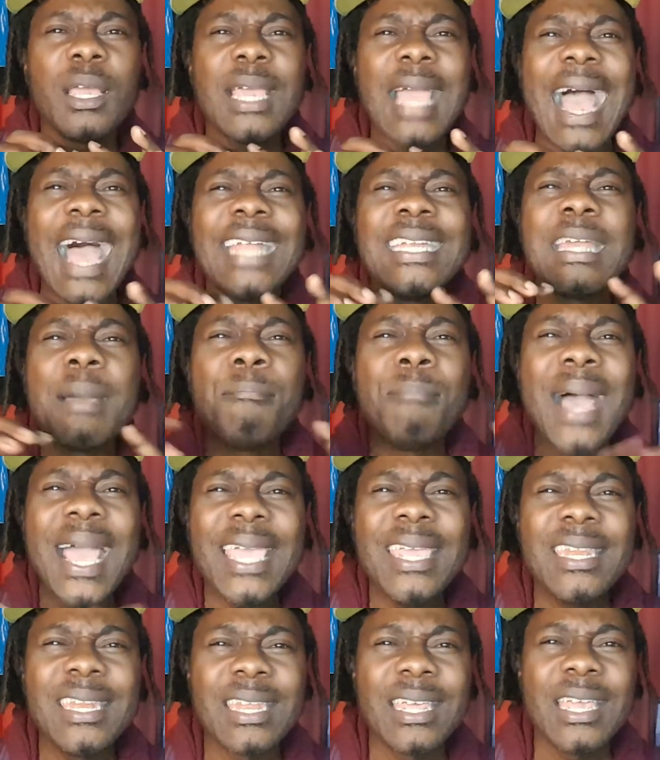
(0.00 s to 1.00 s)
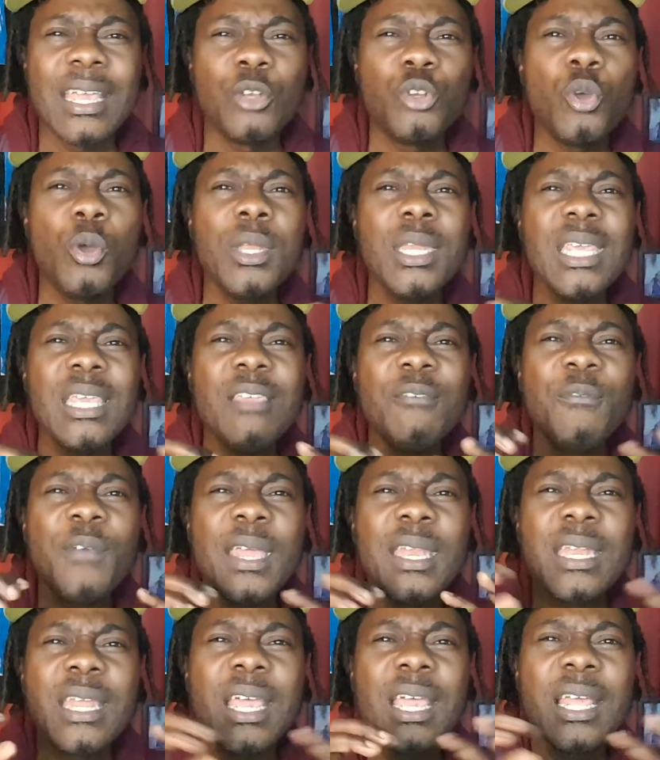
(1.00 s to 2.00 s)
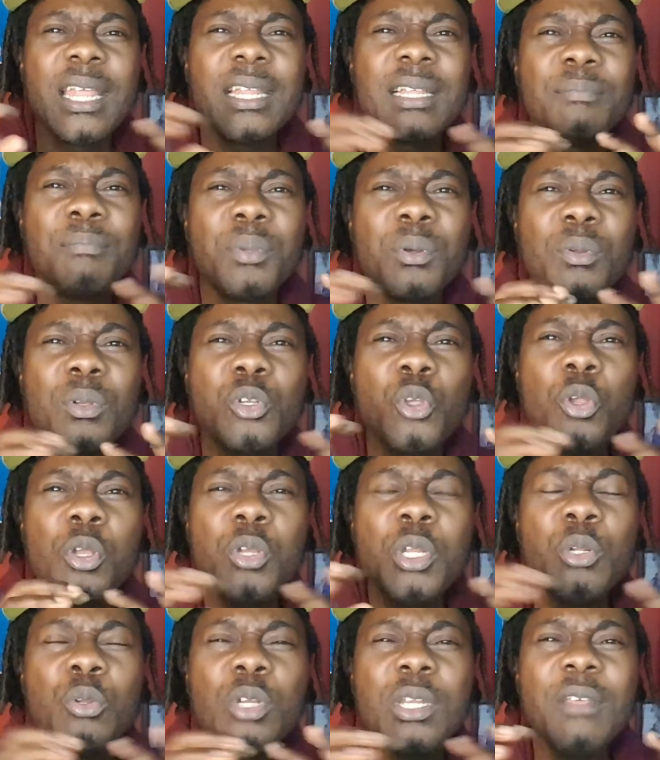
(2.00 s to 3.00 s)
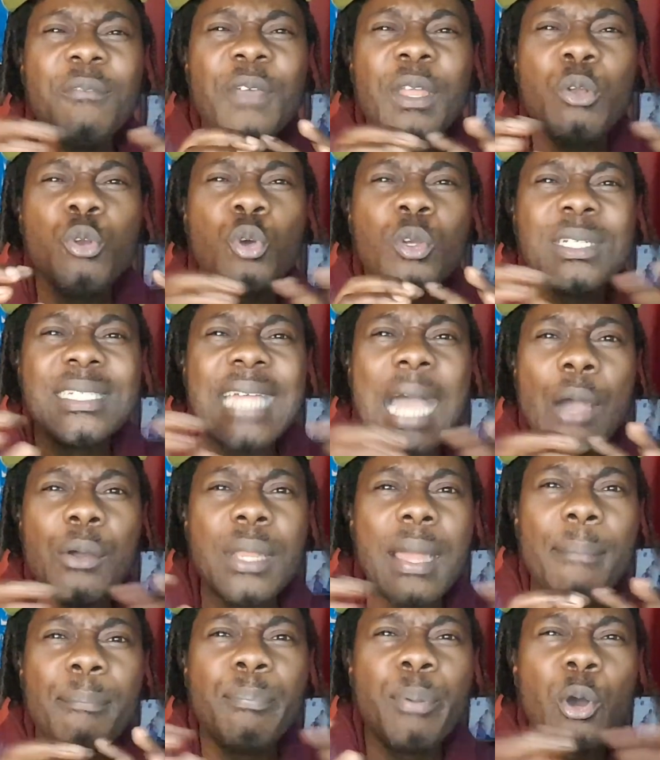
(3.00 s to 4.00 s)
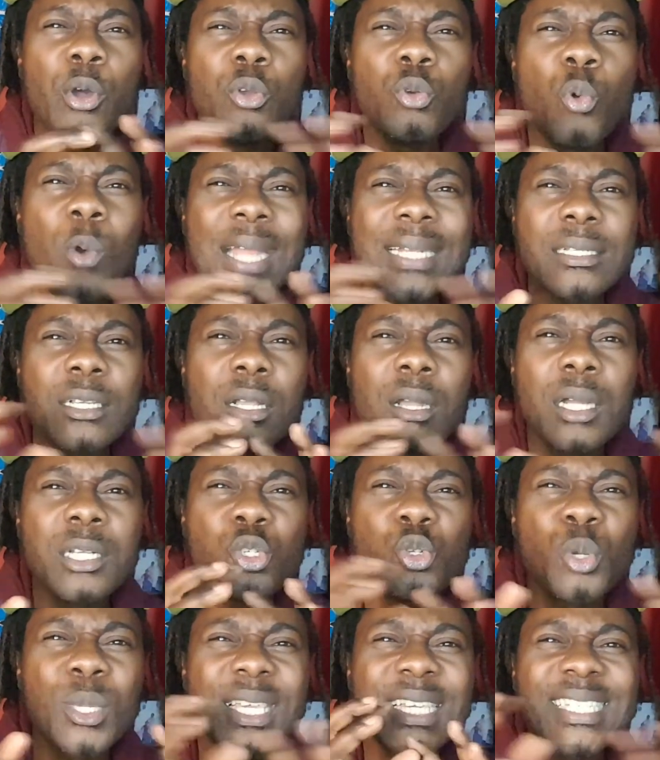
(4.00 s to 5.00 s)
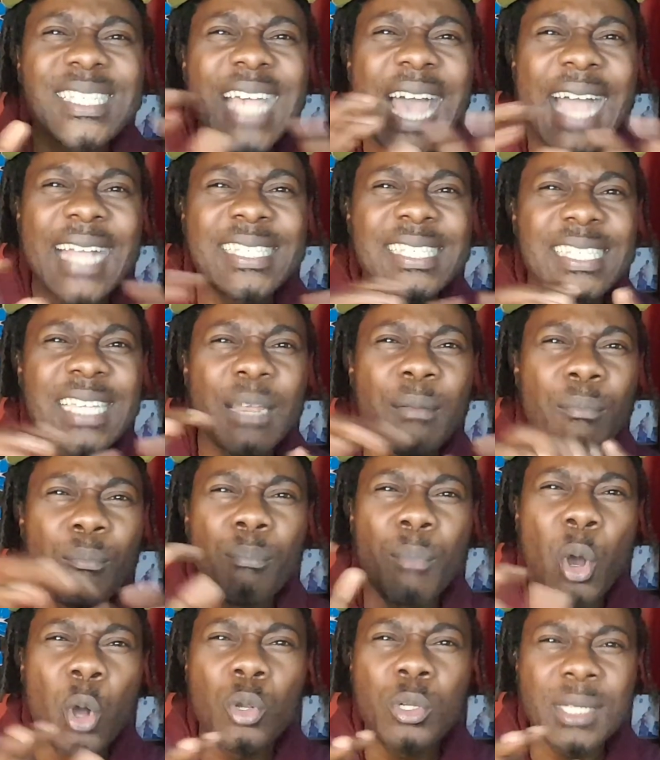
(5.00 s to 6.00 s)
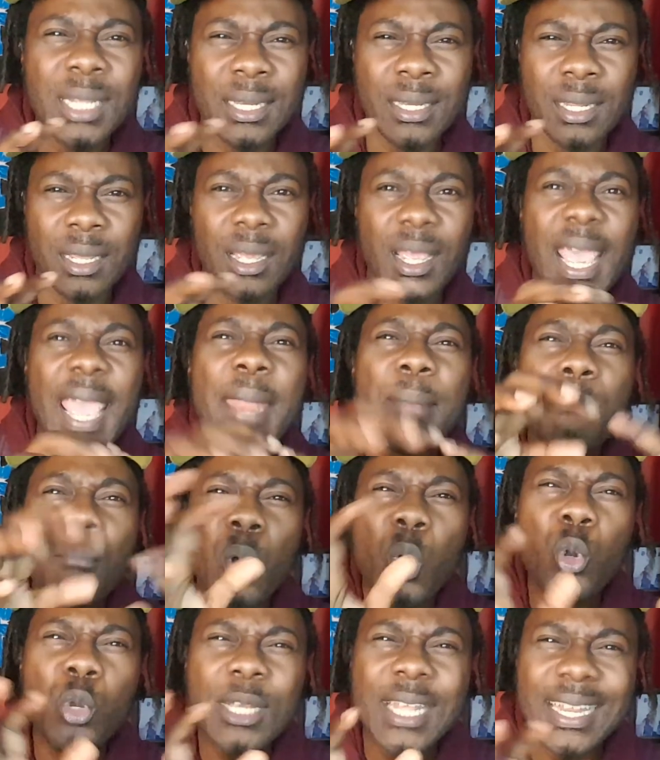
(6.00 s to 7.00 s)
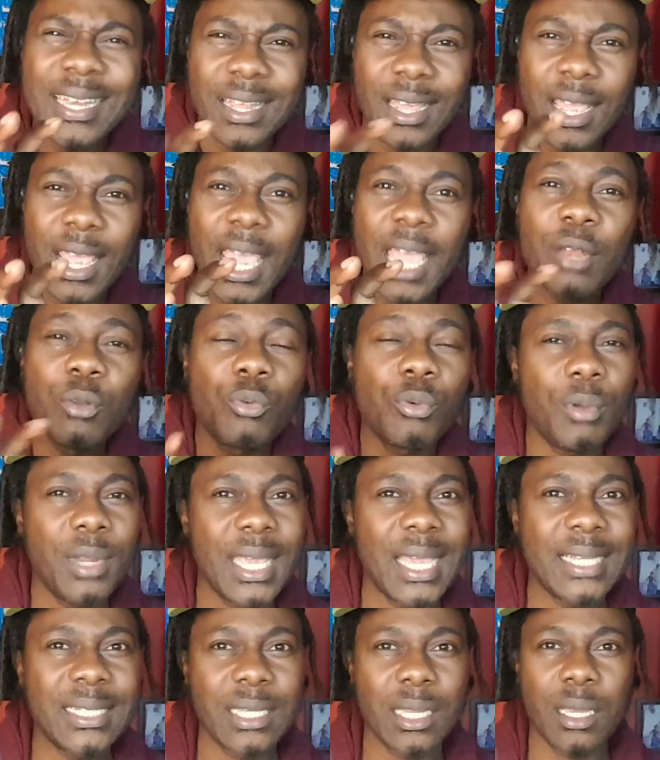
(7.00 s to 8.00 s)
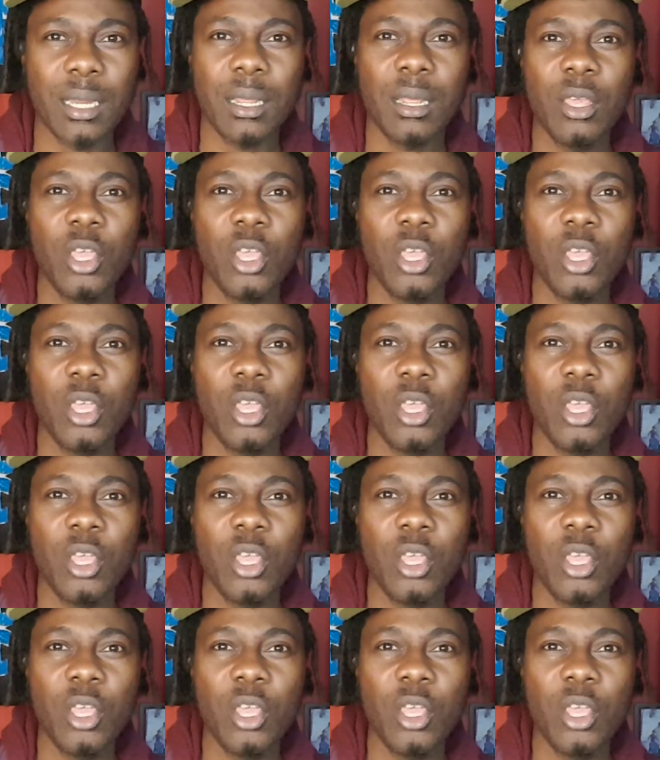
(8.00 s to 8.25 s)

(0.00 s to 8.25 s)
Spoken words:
undermine. Don't even look down upon what God took his hands and molded and created.